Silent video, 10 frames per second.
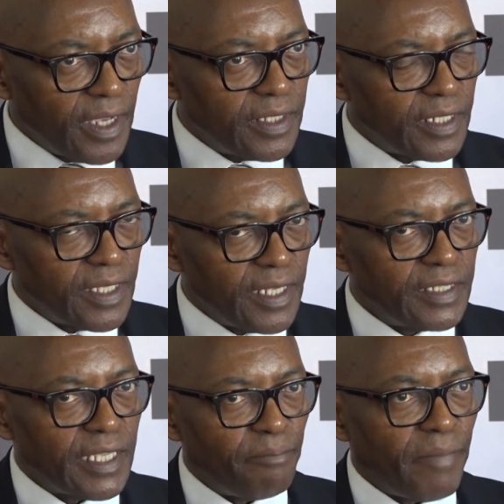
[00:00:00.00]
And it
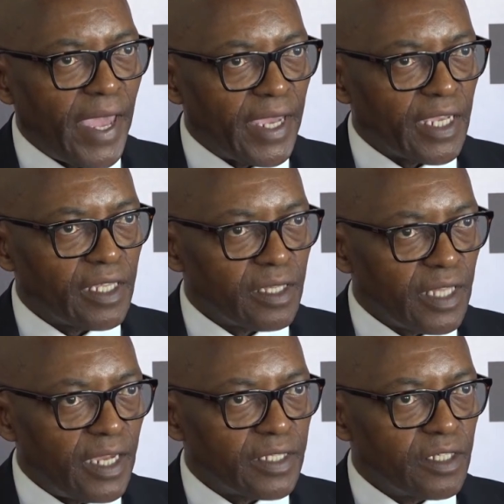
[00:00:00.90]
needs a bank
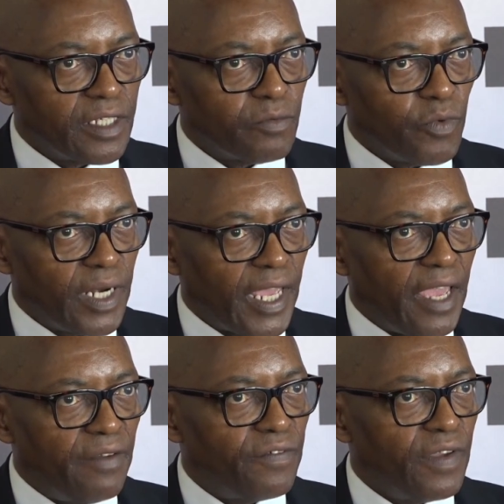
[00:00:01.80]
that will
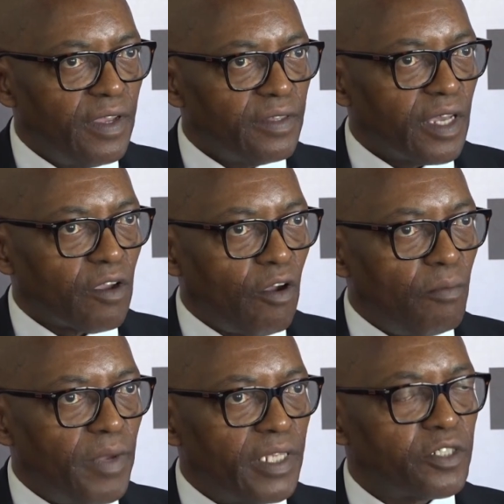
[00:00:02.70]
have the
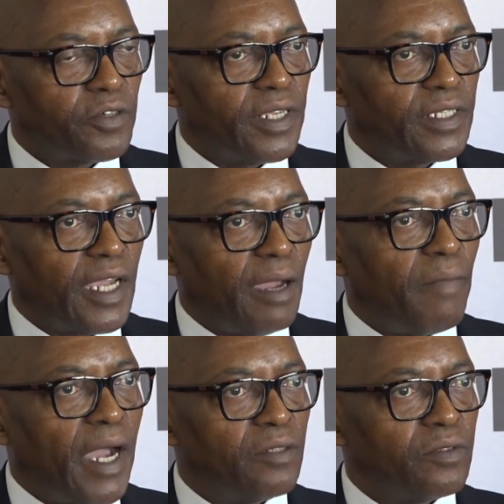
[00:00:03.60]
commensurate
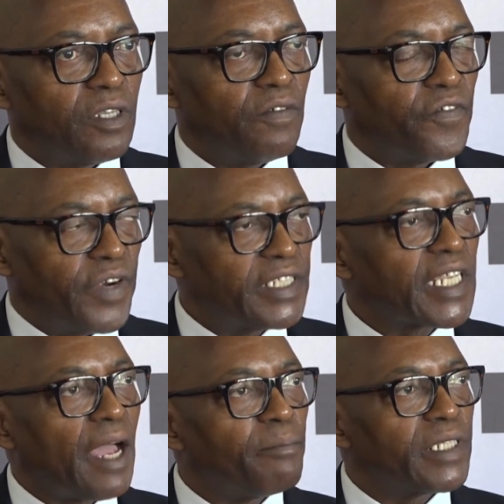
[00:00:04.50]
amount of
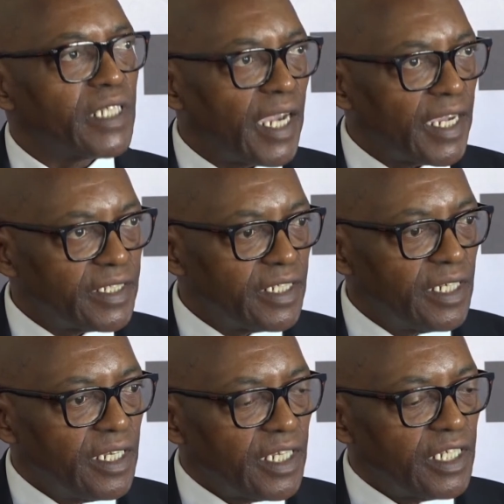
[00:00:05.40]
risk appetite
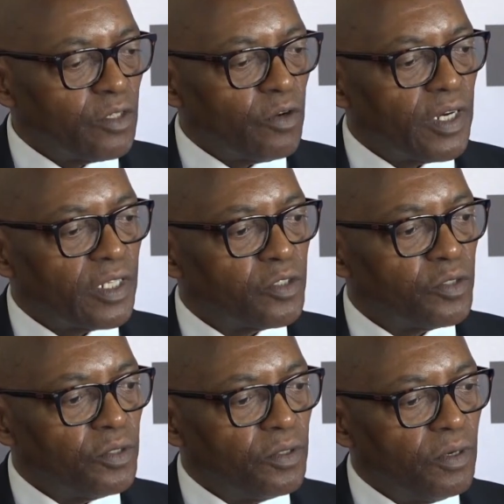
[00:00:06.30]
in order
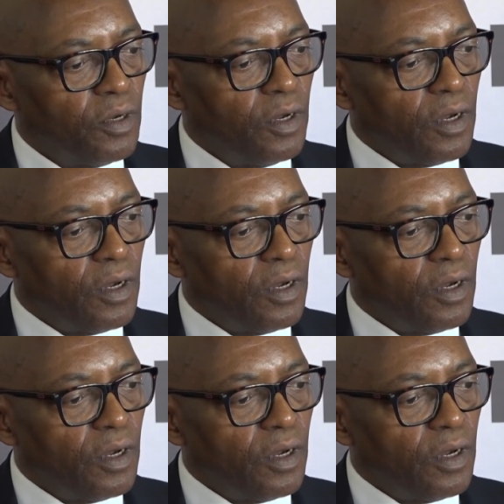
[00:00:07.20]
to